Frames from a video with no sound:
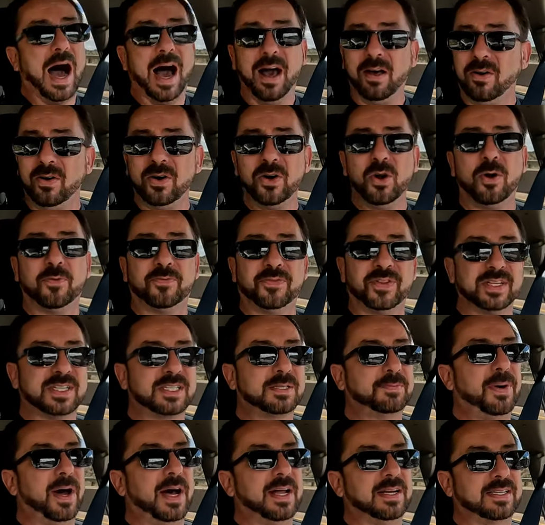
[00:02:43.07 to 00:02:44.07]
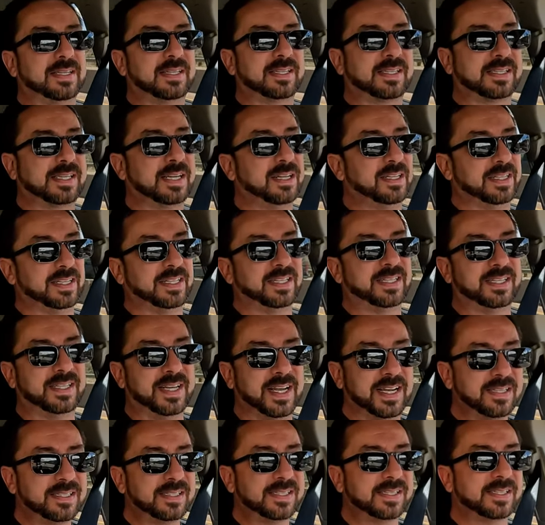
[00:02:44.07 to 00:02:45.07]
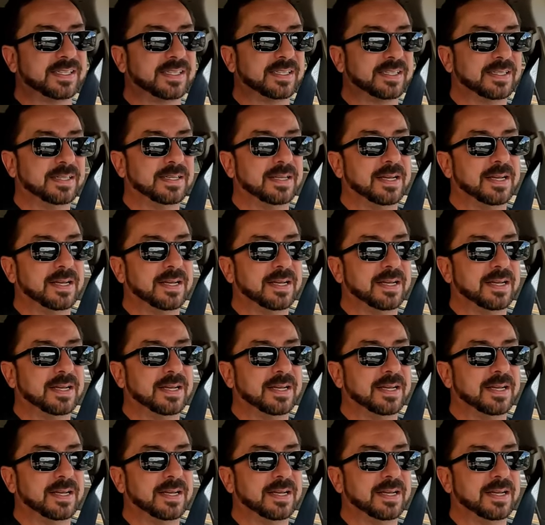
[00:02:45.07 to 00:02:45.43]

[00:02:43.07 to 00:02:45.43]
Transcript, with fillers: I don't know if this spot still exists,